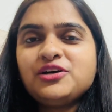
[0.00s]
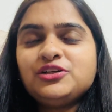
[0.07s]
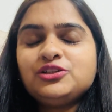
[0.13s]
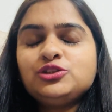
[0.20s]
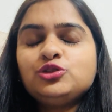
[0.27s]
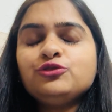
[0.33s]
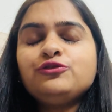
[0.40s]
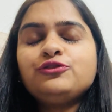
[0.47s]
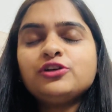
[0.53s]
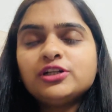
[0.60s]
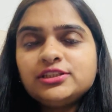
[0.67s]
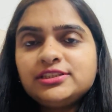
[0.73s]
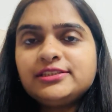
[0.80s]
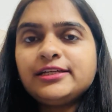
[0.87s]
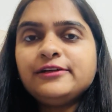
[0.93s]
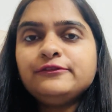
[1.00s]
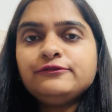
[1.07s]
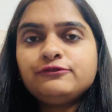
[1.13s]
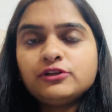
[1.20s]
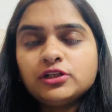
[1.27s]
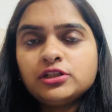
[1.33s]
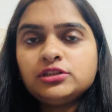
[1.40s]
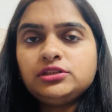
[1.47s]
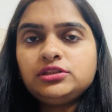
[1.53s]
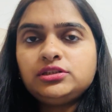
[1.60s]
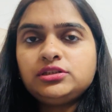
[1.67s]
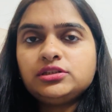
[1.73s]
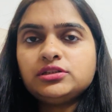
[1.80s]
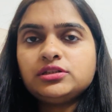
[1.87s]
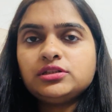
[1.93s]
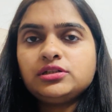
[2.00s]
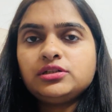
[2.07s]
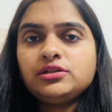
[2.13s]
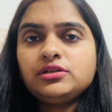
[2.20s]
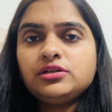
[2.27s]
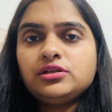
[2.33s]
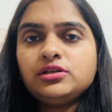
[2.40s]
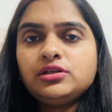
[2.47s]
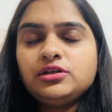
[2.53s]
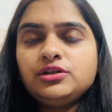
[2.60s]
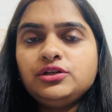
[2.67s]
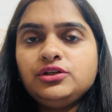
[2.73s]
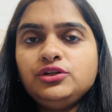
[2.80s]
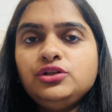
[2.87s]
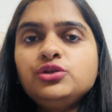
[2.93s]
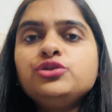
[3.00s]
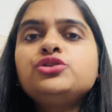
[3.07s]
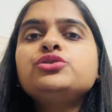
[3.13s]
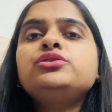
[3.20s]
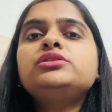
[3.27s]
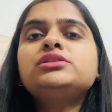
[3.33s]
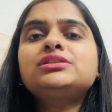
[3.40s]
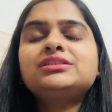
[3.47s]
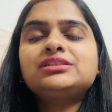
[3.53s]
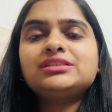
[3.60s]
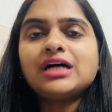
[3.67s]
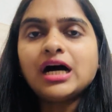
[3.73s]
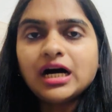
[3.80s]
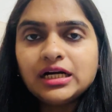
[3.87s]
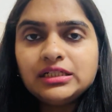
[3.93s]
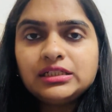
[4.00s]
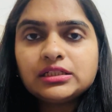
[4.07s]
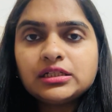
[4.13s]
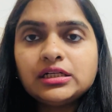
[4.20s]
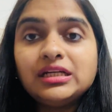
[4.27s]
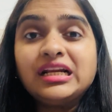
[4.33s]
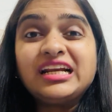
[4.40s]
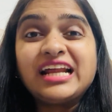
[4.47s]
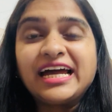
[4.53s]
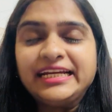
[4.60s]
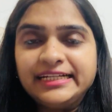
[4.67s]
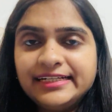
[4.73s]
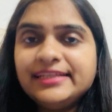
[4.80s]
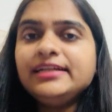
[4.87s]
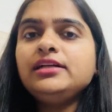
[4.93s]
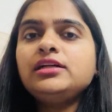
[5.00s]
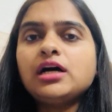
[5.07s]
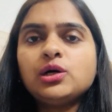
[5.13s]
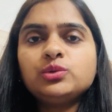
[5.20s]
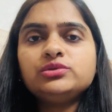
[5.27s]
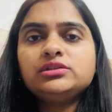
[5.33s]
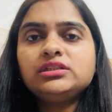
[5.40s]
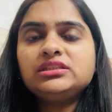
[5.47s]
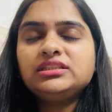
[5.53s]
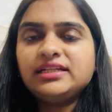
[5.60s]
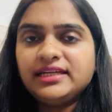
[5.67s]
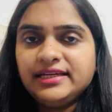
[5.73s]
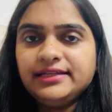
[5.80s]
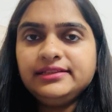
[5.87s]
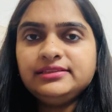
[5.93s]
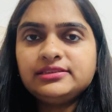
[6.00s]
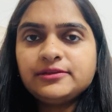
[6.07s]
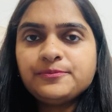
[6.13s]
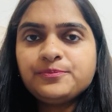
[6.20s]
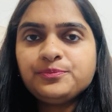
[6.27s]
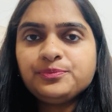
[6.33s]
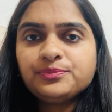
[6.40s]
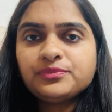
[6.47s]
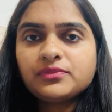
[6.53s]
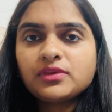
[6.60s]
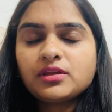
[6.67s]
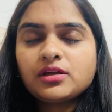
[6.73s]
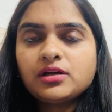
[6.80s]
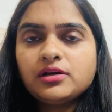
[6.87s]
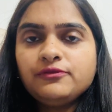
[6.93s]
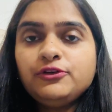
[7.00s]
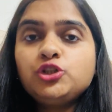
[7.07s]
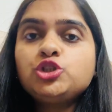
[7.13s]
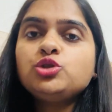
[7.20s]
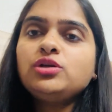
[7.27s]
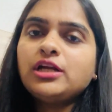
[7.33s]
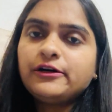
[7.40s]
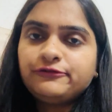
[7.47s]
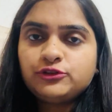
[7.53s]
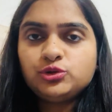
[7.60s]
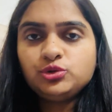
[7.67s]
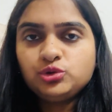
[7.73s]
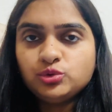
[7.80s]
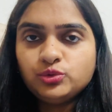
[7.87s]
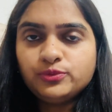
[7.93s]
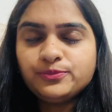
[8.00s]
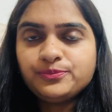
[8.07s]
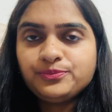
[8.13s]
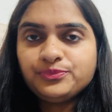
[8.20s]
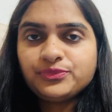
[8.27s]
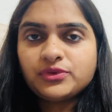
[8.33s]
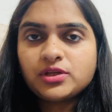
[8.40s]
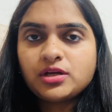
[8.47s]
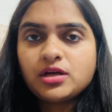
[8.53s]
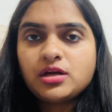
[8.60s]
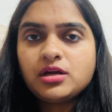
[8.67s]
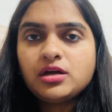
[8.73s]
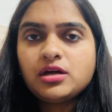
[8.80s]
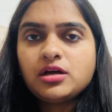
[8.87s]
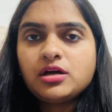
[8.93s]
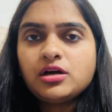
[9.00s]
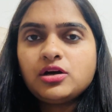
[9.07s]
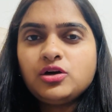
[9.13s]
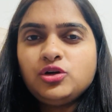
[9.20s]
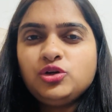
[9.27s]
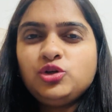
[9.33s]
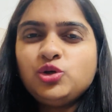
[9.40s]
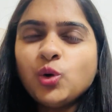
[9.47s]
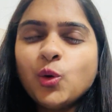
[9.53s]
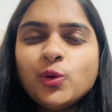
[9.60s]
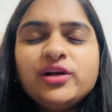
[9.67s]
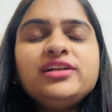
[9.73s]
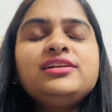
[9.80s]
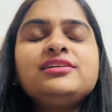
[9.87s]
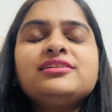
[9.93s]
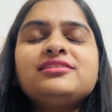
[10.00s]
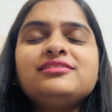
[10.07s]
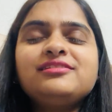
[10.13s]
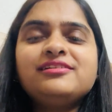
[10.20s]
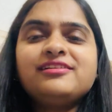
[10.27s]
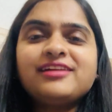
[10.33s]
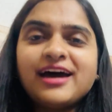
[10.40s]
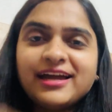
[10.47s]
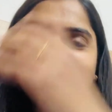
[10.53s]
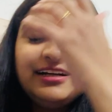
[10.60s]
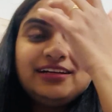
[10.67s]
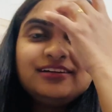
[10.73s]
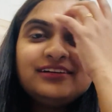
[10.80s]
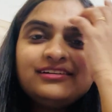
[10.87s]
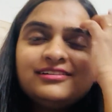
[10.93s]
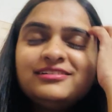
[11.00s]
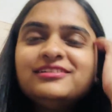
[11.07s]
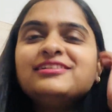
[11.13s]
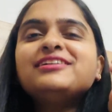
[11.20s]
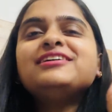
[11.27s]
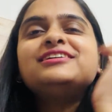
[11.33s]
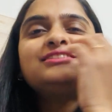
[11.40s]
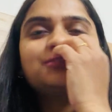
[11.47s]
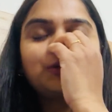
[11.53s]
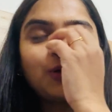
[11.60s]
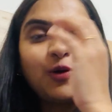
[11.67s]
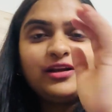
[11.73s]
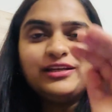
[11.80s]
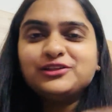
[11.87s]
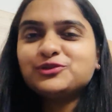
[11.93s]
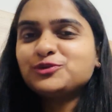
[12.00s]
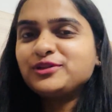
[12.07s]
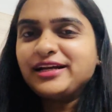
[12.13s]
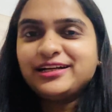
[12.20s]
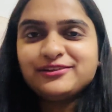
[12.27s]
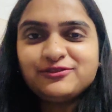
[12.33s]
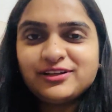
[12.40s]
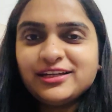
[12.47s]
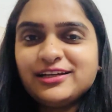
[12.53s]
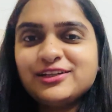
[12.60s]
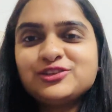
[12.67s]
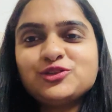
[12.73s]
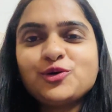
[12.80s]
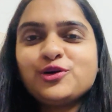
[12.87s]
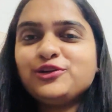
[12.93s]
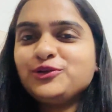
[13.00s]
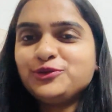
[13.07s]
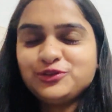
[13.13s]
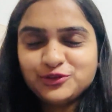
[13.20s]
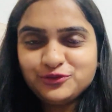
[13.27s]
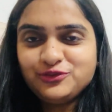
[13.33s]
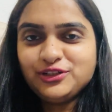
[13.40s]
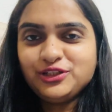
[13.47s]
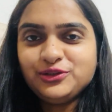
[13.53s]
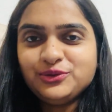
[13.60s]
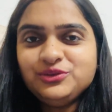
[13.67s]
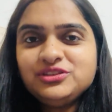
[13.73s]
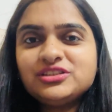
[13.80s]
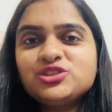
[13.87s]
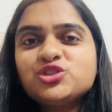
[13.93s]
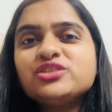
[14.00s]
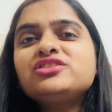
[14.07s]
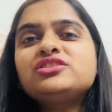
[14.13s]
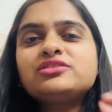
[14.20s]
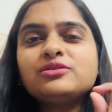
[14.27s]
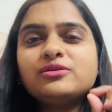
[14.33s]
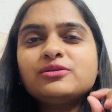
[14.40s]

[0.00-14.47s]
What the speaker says: So, first thing first, you should start writing down the things which you love to do. Don't write scrolling through Netflix or YouTube videos, just